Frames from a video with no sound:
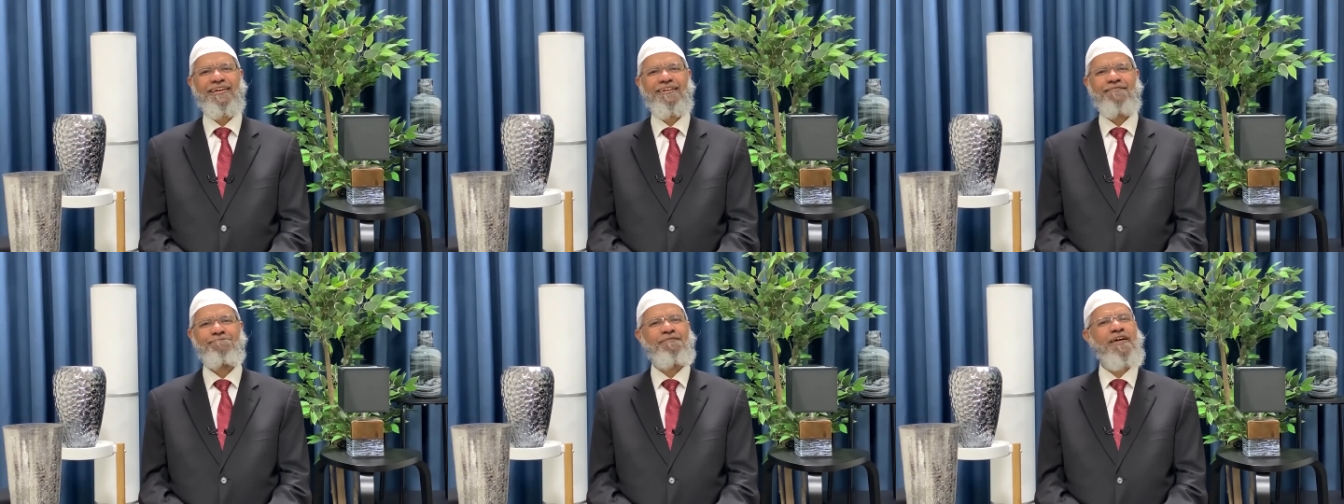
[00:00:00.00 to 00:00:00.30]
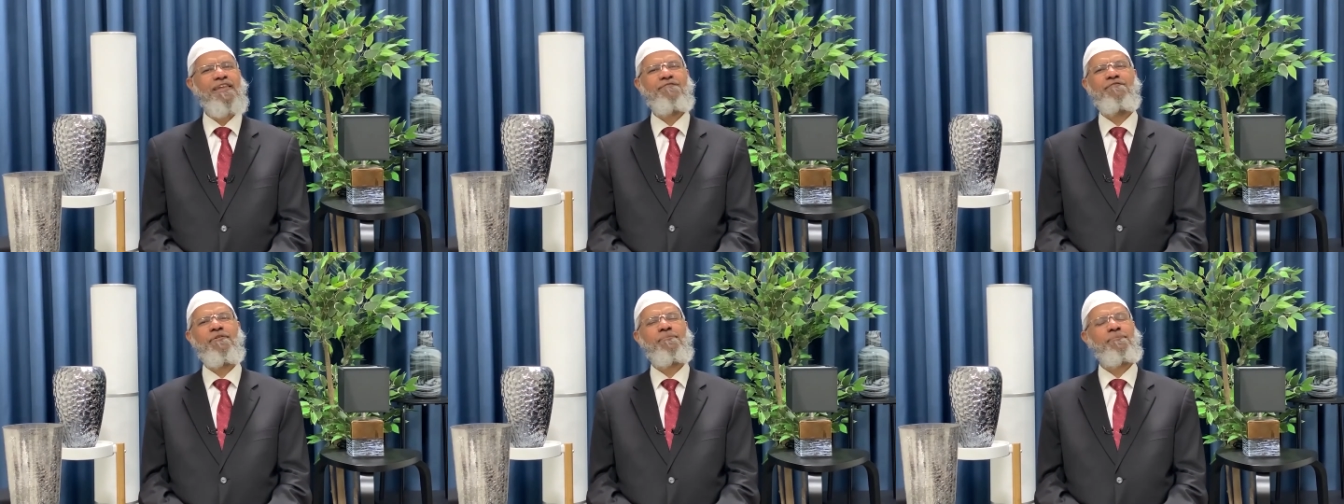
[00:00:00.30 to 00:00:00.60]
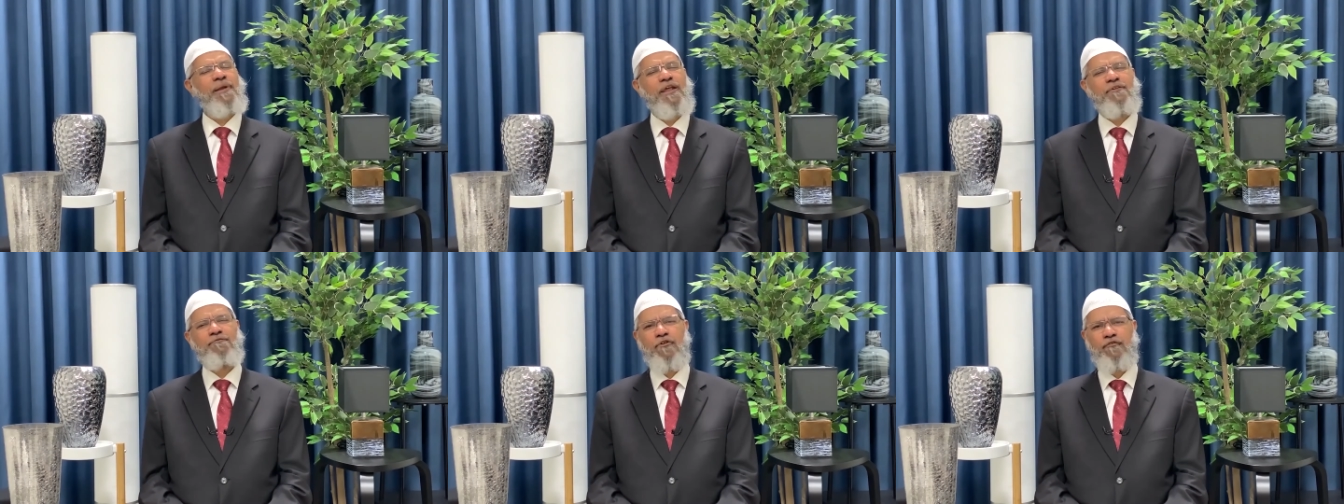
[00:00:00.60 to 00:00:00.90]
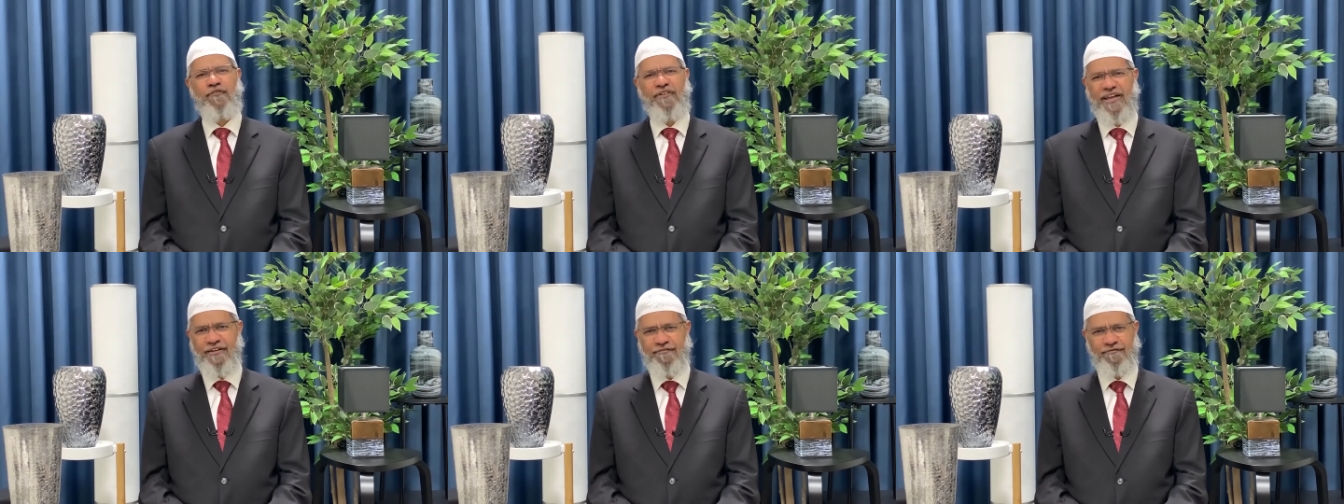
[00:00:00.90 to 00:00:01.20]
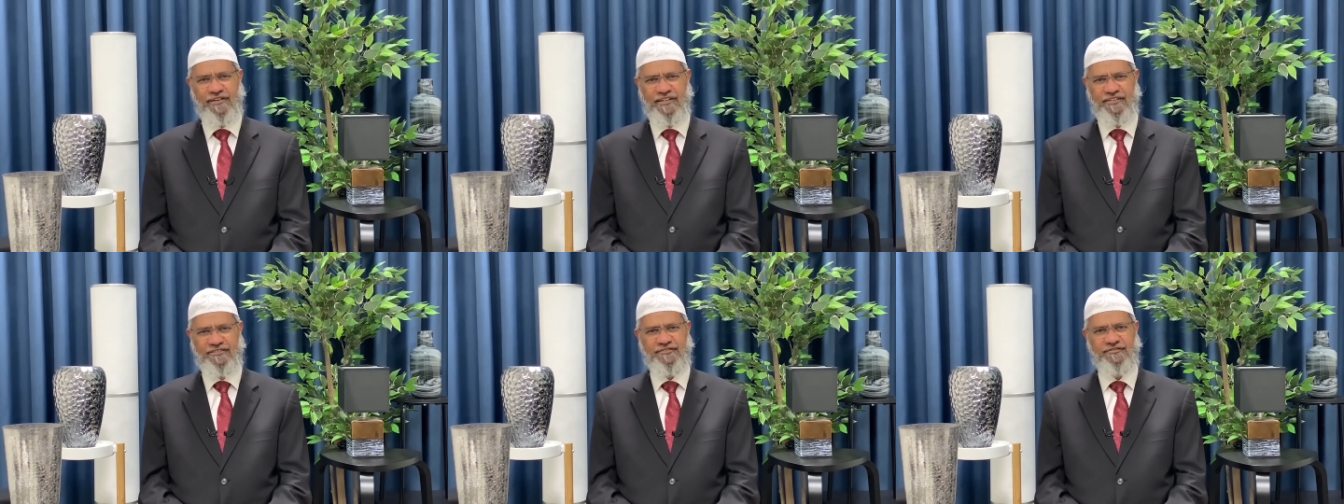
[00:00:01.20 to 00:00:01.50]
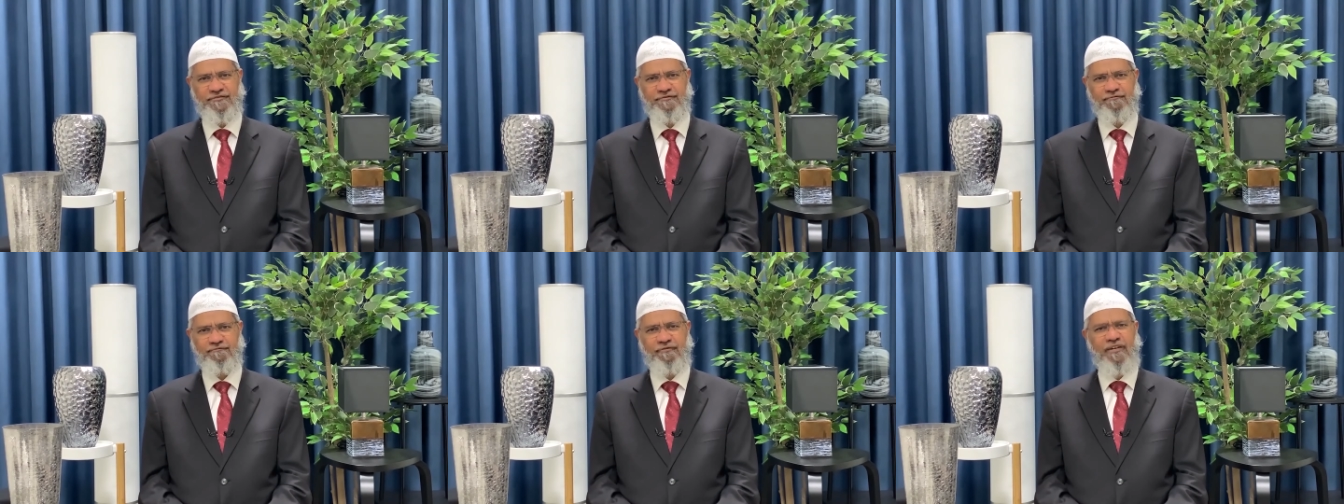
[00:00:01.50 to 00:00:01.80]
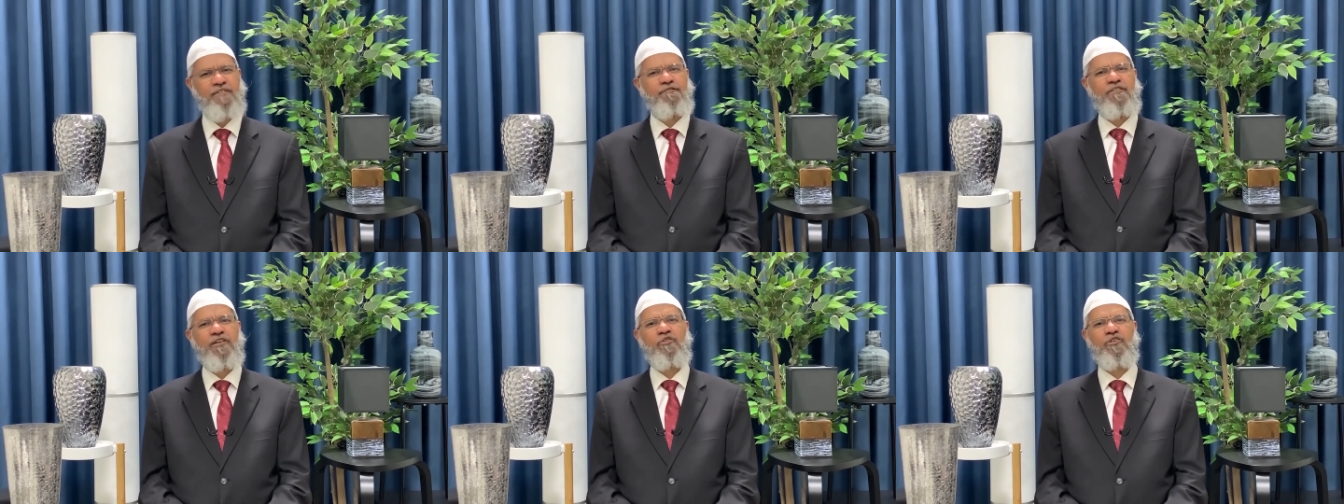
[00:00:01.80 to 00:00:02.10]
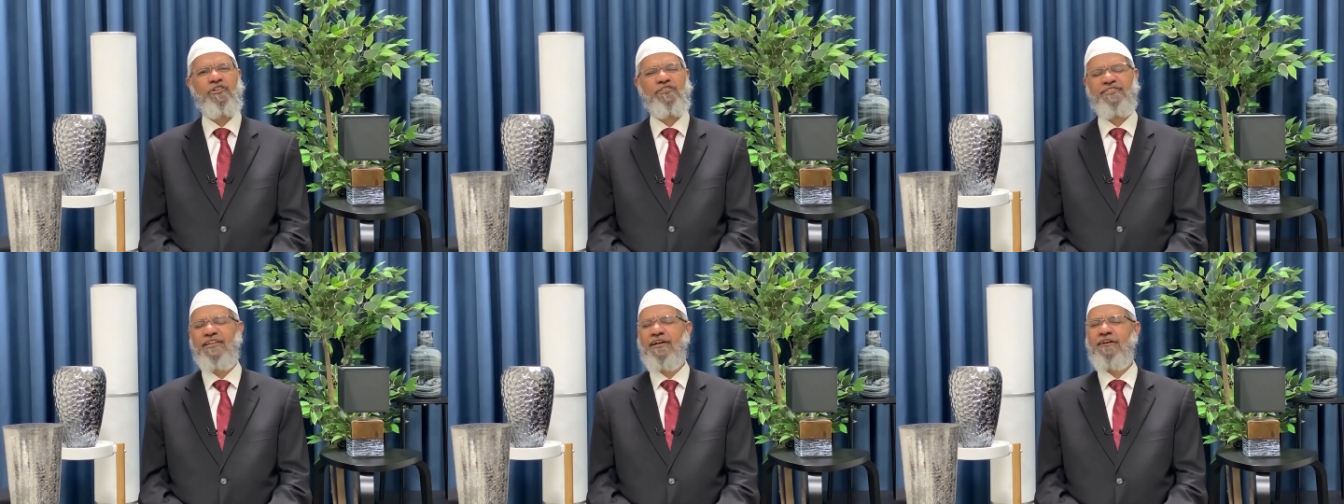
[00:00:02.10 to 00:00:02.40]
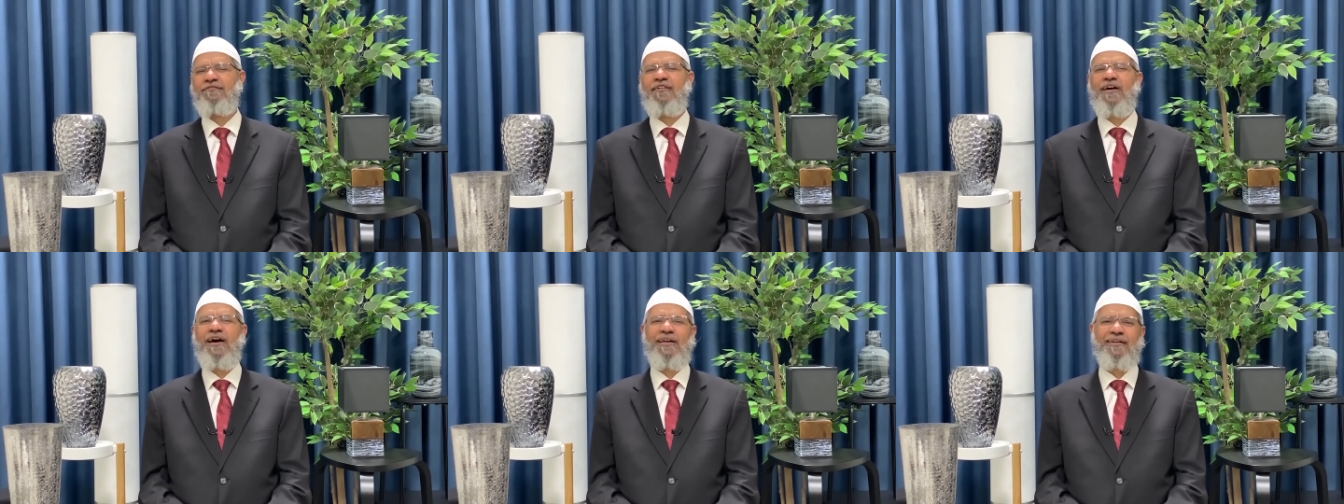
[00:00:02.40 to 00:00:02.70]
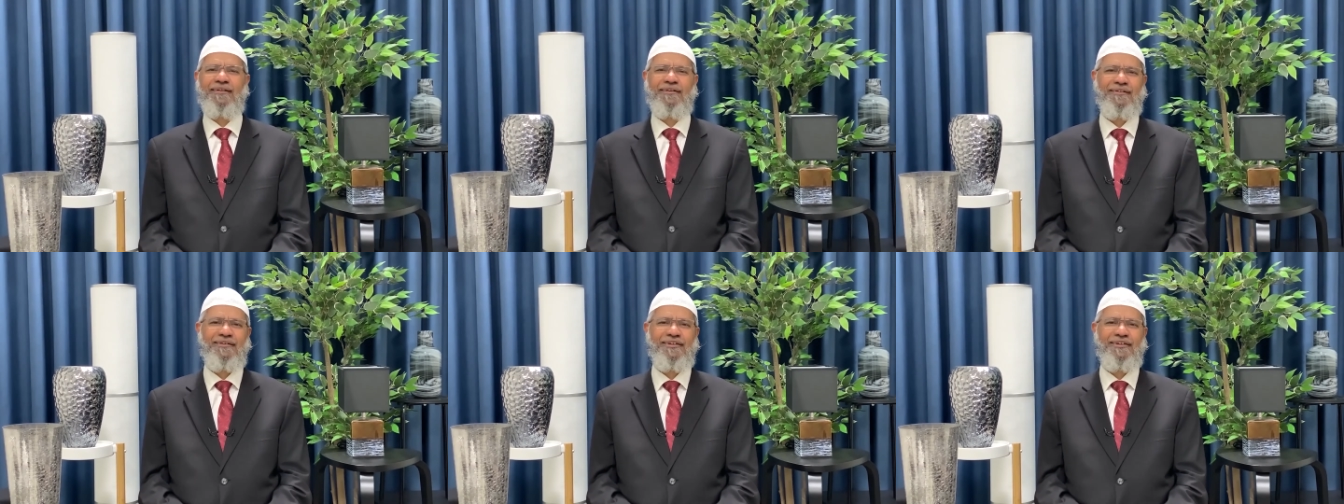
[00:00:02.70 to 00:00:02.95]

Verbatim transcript: when we pray for forgiveness, when we do istighfar,